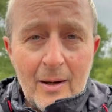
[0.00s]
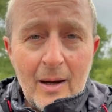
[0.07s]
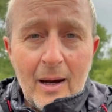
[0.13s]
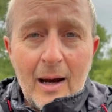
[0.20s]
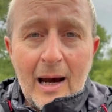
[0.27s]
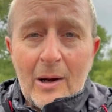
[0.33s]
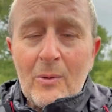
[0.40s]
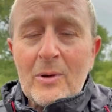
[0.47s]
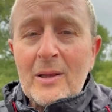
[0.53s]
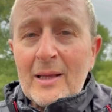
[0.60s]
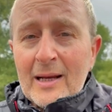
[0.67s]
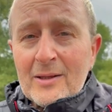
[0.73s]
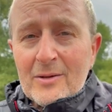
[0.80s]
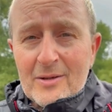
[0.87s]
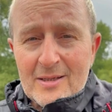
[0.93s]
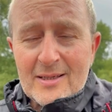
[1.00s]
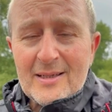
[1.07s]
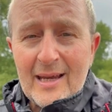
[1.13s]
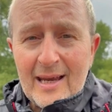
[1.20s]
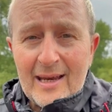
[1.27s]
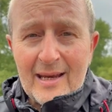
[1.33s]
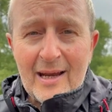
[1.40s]
I would like to
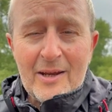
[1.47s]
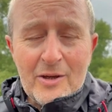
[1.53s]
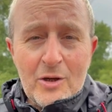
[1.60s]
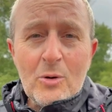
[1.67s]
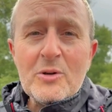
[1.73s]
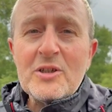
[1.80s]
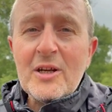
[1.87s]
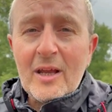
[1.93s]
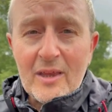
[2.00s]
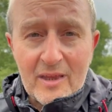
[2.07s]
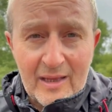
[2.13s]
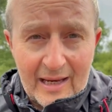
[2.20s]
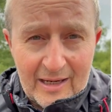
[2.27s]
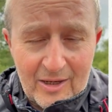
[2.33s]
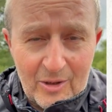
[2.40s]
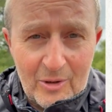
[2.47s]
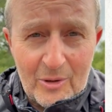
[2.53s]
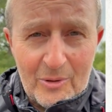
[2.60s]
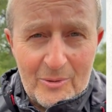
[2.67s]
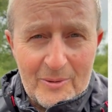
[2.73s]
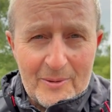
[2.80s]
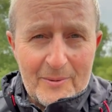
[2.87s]
say a huge thank
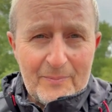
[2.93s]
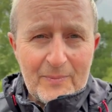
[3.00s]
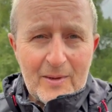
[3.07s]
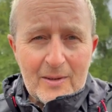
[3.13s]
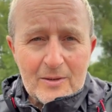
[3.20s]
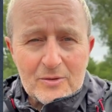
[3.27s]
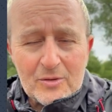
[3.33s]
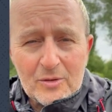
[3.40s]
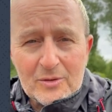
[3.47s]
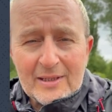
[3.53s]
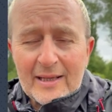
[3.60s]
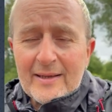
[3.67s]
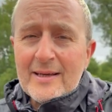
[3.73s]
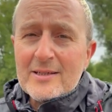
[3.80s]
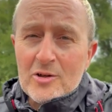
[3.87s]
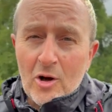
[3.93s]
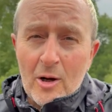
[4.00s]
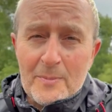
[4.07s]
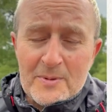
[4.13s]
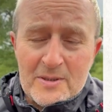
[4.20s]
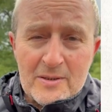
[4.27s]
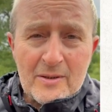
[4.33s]
you to Denise
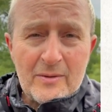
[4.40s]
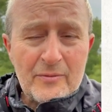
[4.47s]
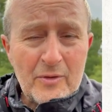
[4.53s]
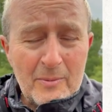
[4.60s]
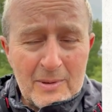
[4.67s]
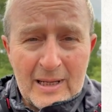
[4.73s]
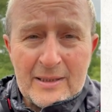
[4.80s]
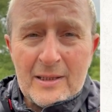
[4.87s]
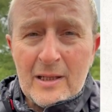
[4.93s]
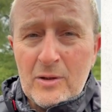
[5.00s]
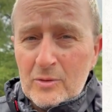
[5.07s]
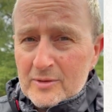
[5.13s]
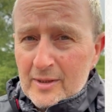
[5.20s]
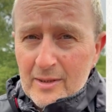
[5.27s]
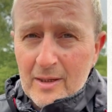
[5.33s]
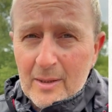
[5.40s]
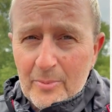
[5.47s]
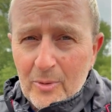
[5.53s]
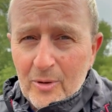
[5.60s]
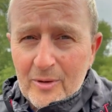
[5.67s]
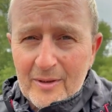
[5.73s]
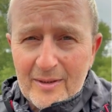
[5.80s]
Hobbs from London Luton
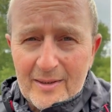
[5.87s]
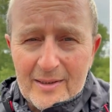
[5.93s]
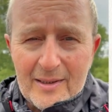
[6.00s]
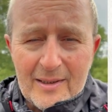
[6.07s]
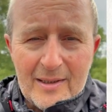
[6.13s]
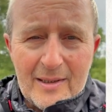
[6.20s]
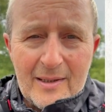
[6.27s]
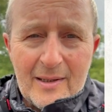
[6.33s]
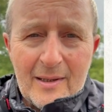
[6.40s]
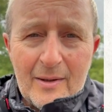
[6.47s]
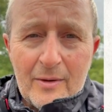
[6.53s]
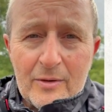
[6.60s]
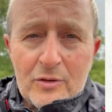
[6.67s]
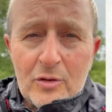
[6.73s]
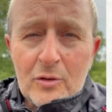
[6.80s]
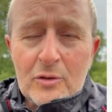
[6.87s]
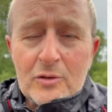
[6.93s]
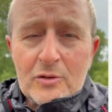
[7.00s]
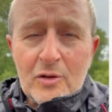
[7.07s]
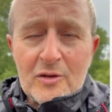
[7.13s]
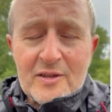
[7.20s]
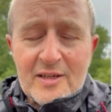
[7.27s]
Airport, to
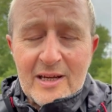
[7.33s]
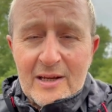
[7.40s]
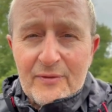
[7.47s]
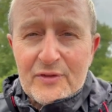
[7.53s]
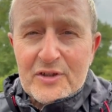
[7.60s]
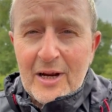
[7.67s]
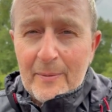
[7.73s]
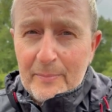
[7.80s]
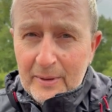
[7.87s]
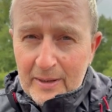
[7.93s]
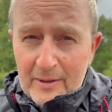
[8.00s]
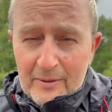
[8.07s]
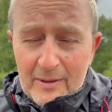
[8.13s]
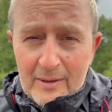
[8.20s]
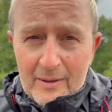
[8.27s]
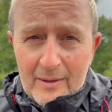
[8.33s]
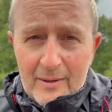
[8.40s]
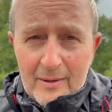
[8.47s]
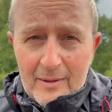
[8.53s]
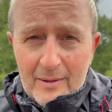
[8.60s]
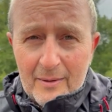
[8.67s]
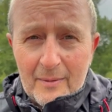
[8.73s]
Tosif Shabir,
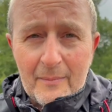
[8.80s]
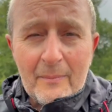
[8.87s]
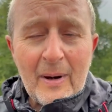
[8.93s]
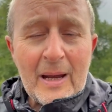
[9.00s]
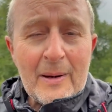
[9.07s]
my